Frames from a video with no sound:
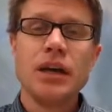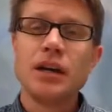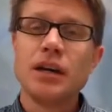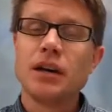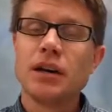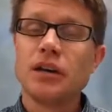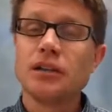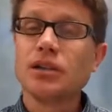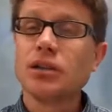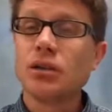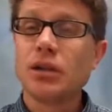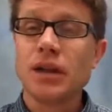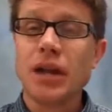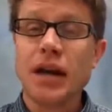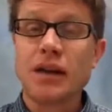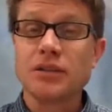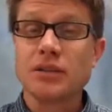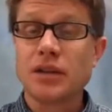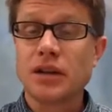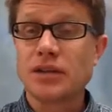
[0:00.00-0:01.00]
It also
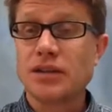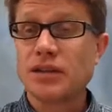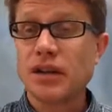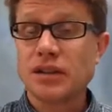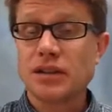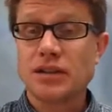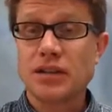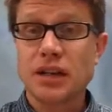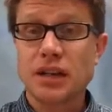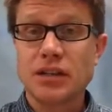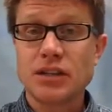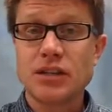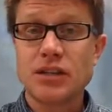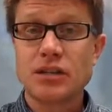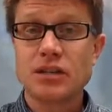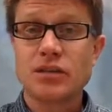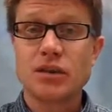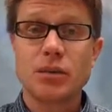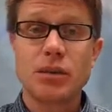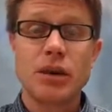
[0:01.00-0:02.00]
allows us
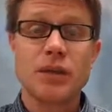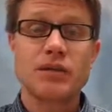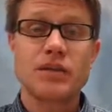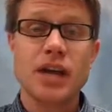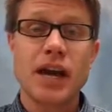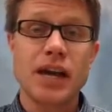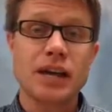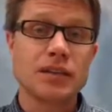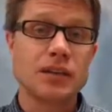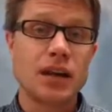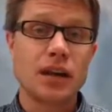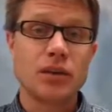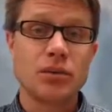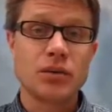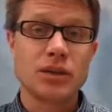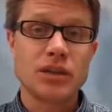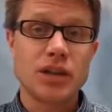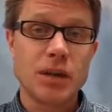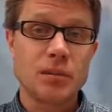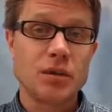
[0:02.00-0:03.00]
sensation, so we have tactile
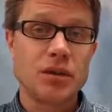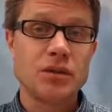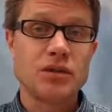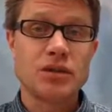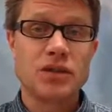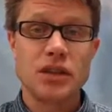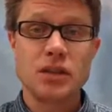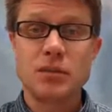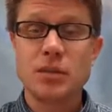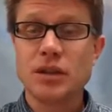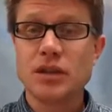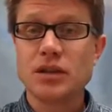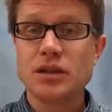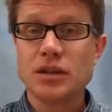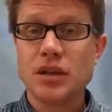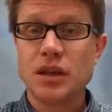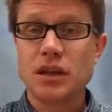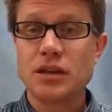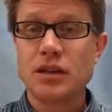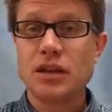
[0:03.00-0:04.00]
receptors deep in the
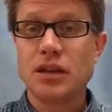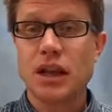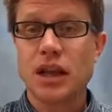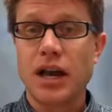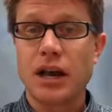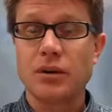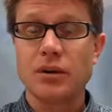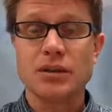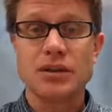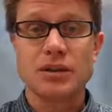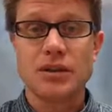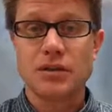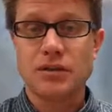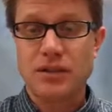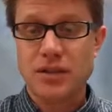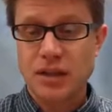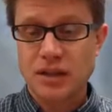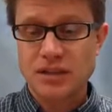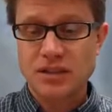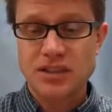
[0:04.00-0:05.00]
skin that allow us to
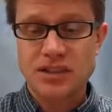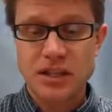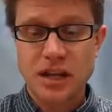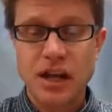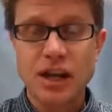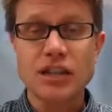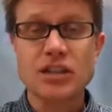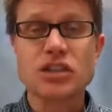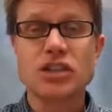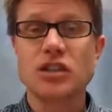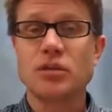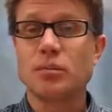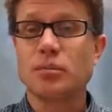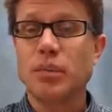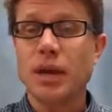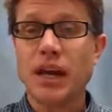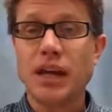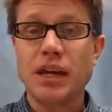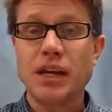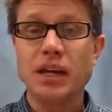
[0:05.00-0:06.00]
sense touch
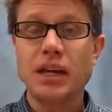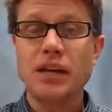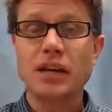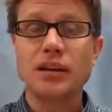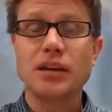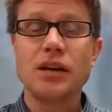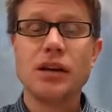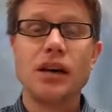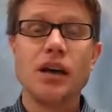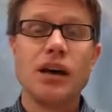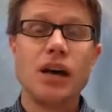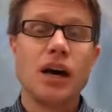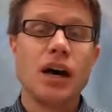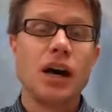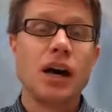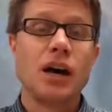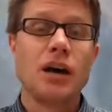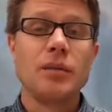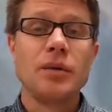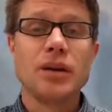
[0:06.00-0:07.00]
and pain.
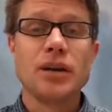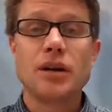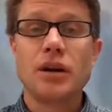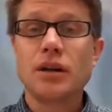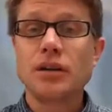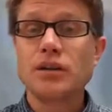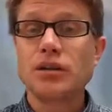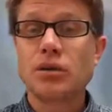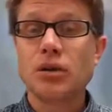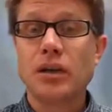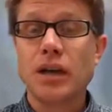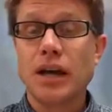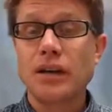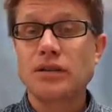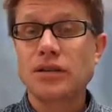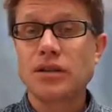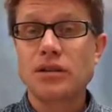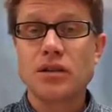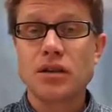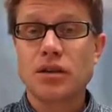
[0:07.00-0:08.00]
It also
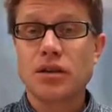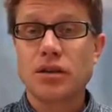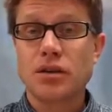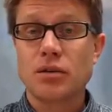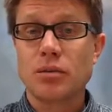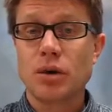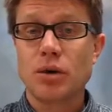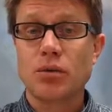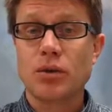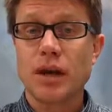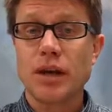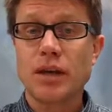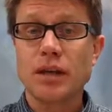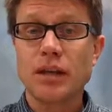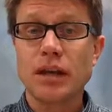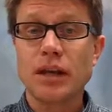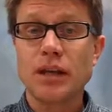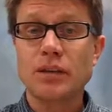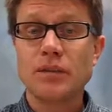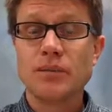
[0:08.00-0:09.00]
allows us to
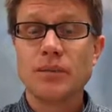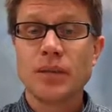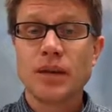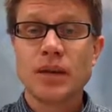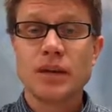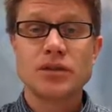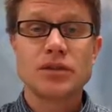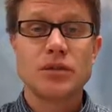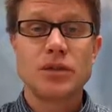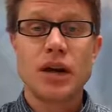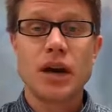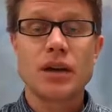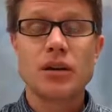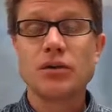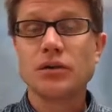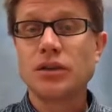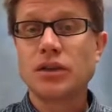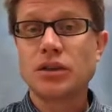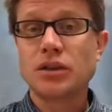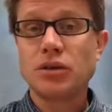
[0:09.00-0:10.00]
thermoregulate, and so not
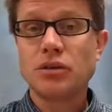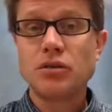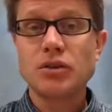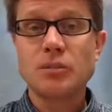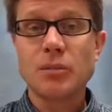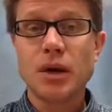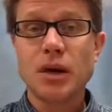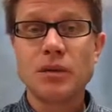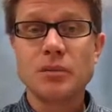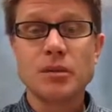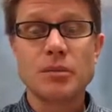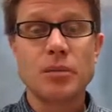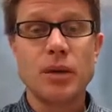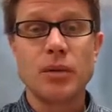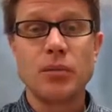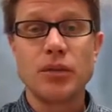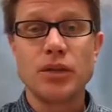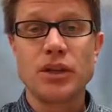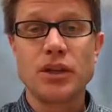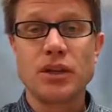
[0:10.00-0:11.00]
only goosebumps,
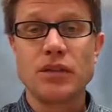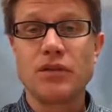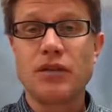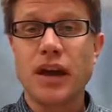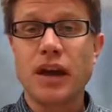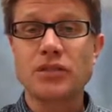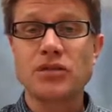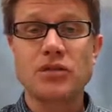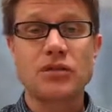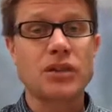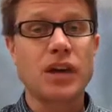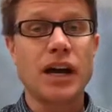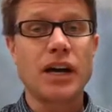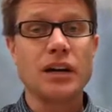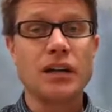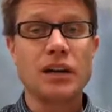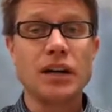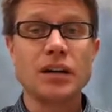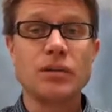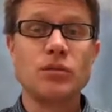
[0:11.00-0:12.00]
but we can
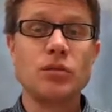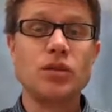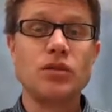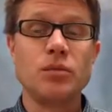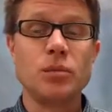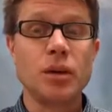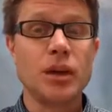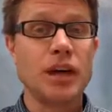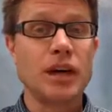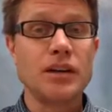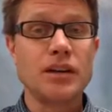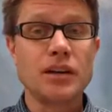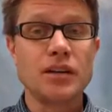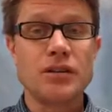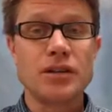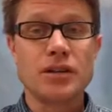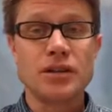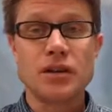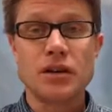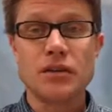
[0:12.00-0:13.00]
vasodilate, move blood
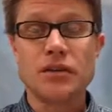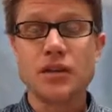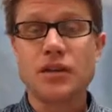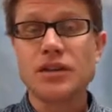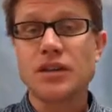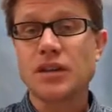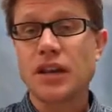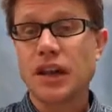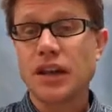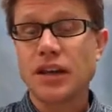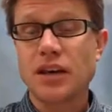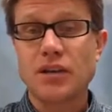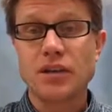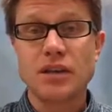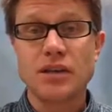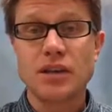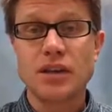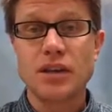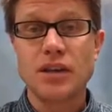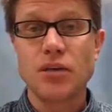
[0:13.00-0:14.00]
near the surface, and that
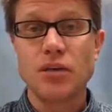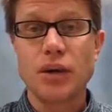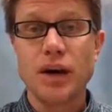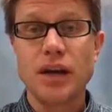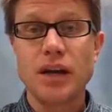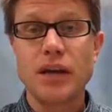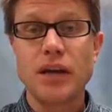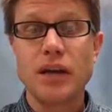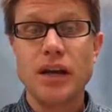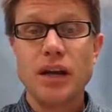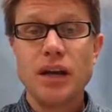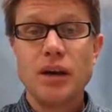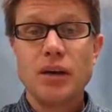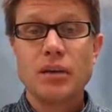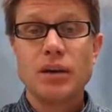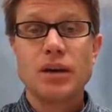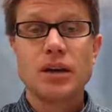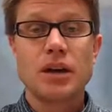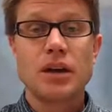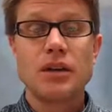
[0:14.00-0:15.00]
carries heat away.
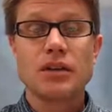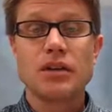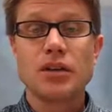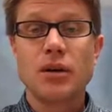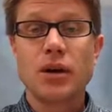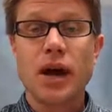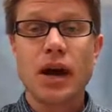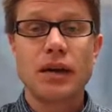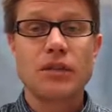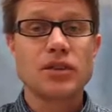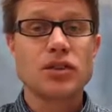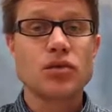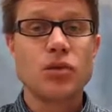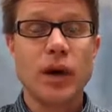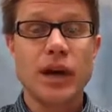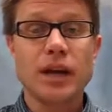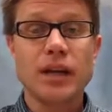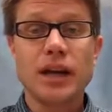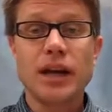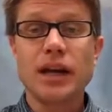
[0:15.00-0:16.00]
We could also have
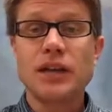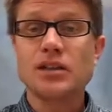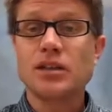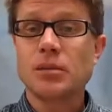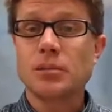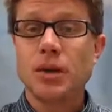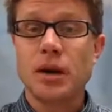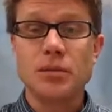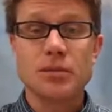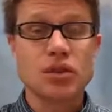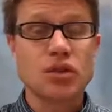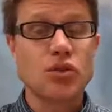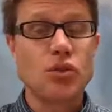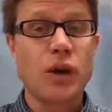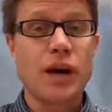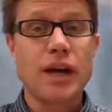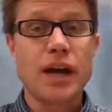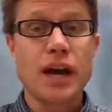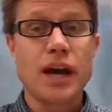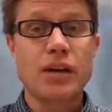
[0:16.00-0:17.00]
sweat glands that pump
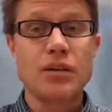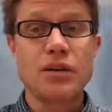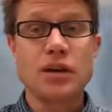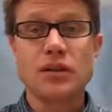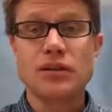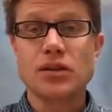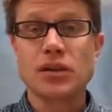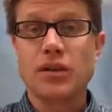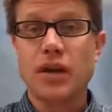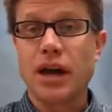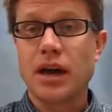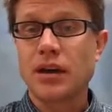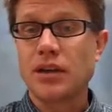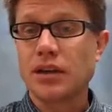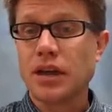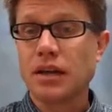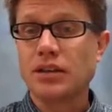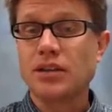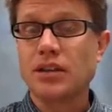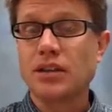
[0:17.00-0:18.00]
sweat out, and so
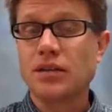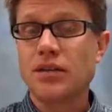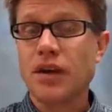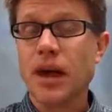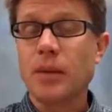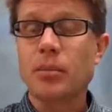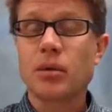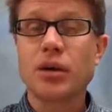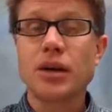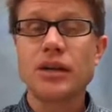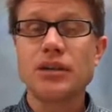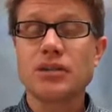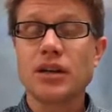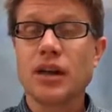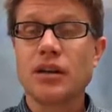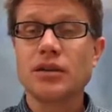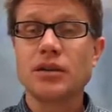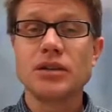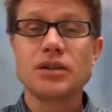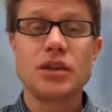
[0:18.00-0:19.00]
that as it evaporates
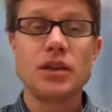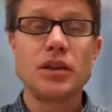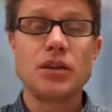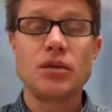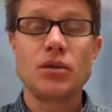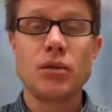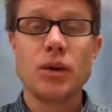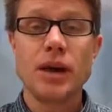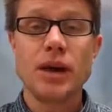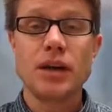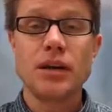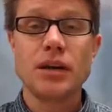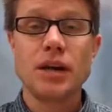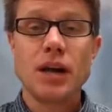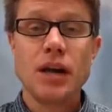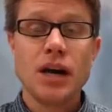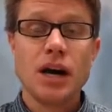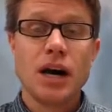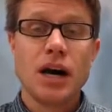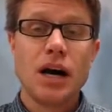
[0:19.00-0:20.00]
carries heat away.
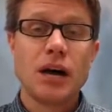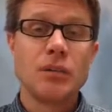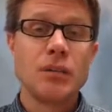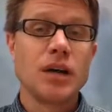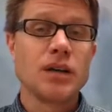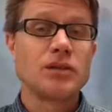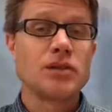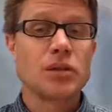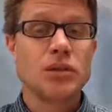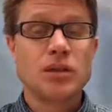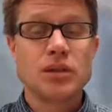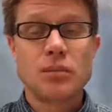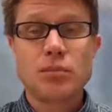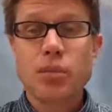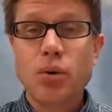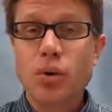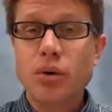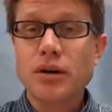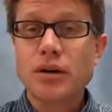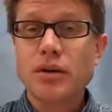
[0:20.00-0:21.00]
And so it's
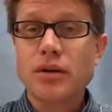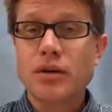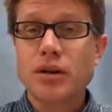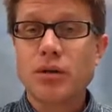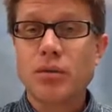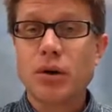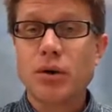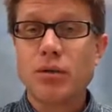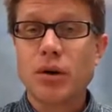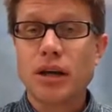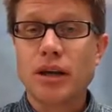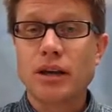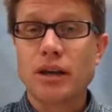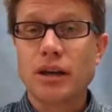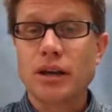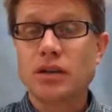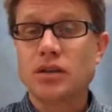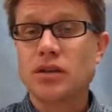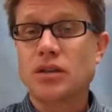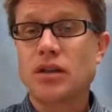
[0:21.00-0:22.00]
important in
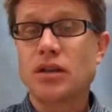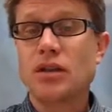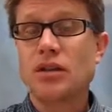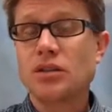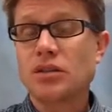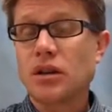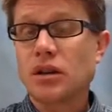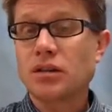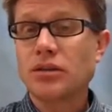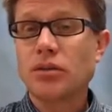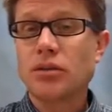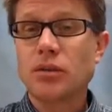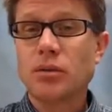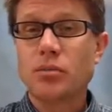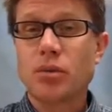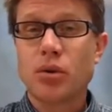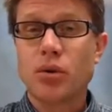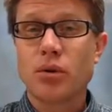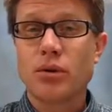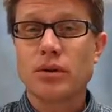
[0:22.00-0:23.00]
thermoregulation, and it's also
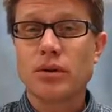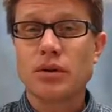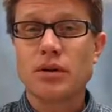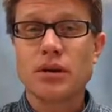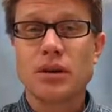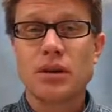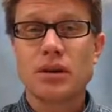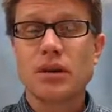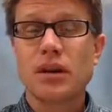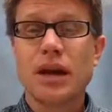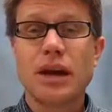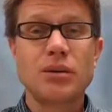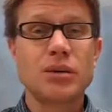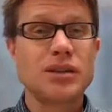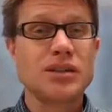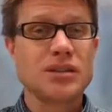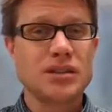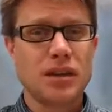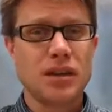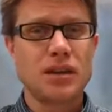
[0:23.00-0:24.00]
important in
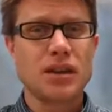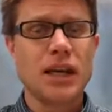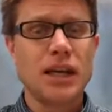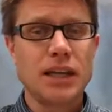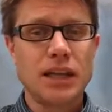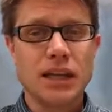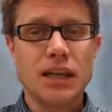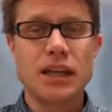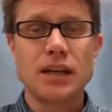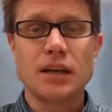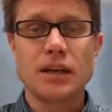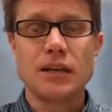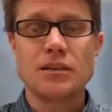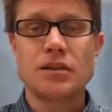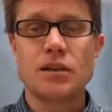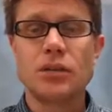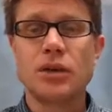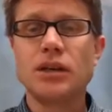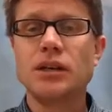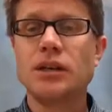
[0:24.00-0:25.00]
allowing sunlight in. And
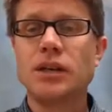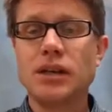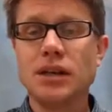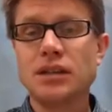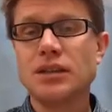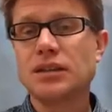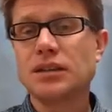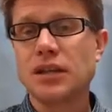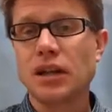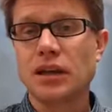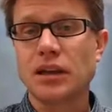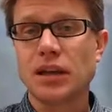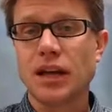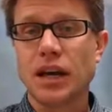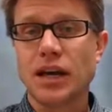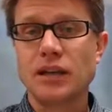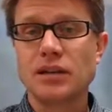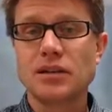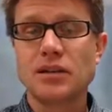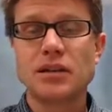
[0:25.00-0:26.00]
so we need
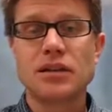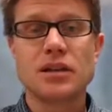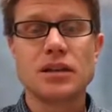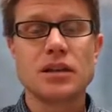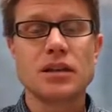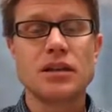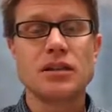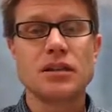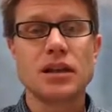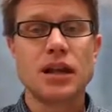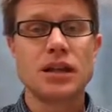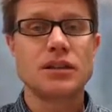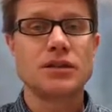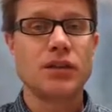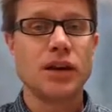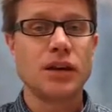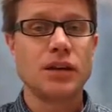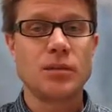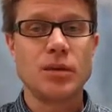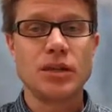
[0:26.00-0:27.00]
sunlight to synthesize
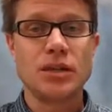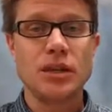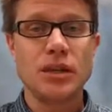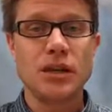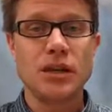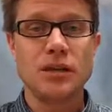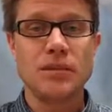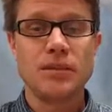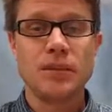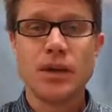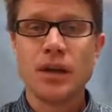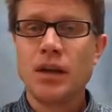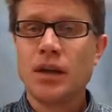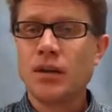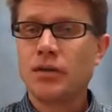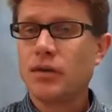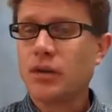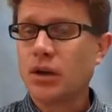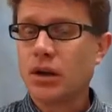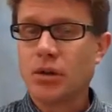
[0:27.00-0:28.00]
vitamin D.
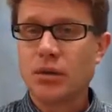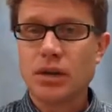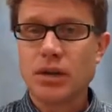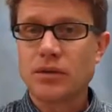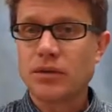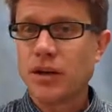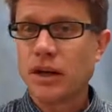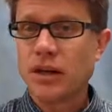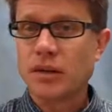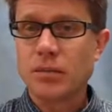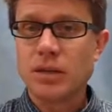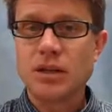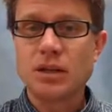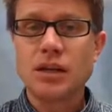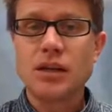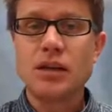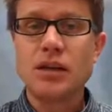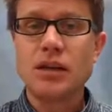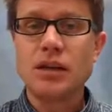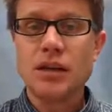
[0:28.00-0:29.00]
If we don't get vitamin
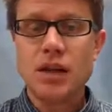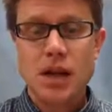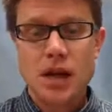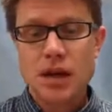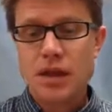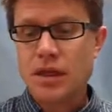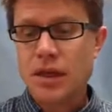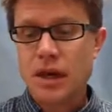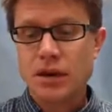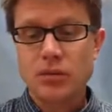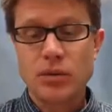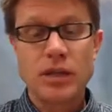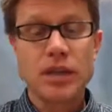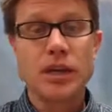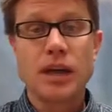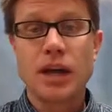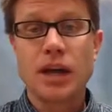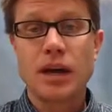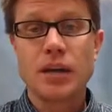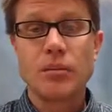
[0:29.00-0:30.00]
D, then we
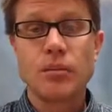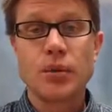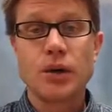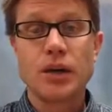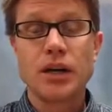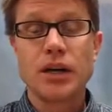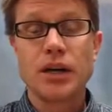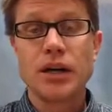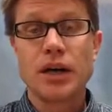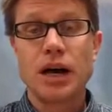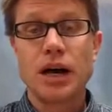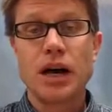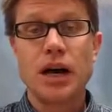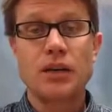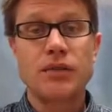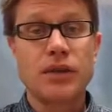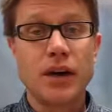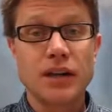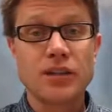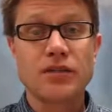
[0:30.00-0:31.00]
can't bring
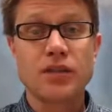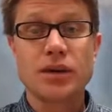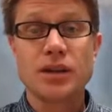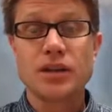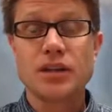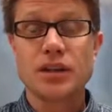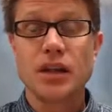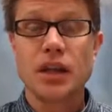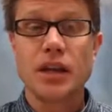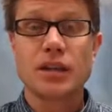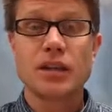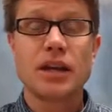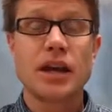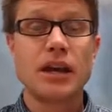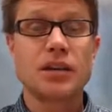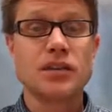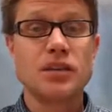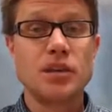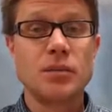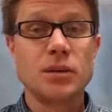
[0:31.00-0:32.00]
phosphorus and
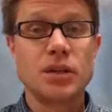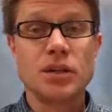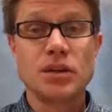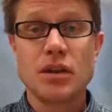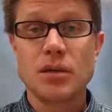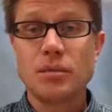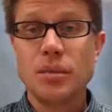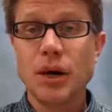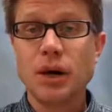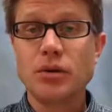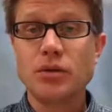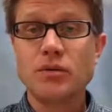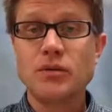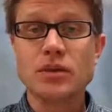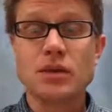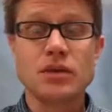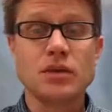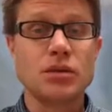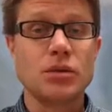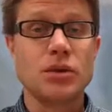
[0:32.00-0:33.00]
calcium into the
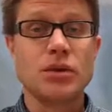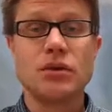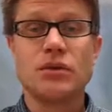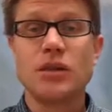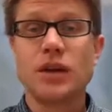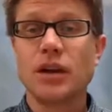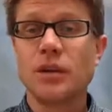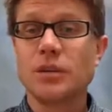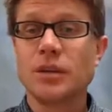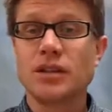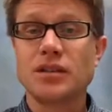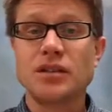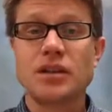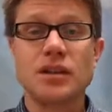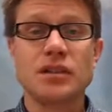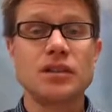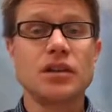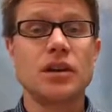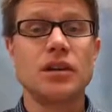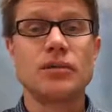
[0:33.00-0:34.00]
bones, and so we develop a
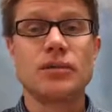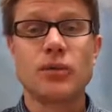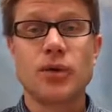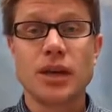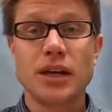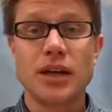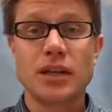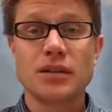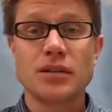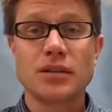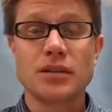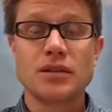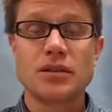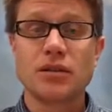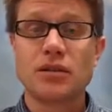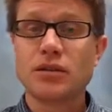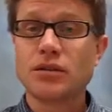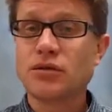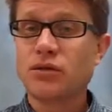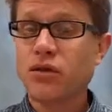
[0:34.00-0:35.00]
disease called rickets. And
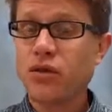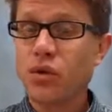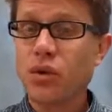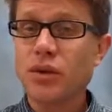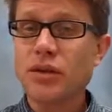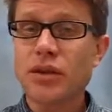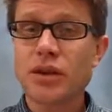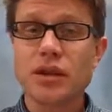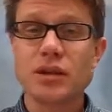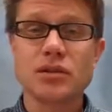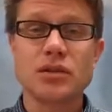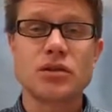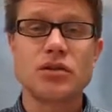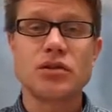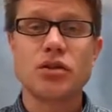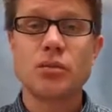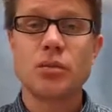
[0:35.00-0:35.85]
so those four things are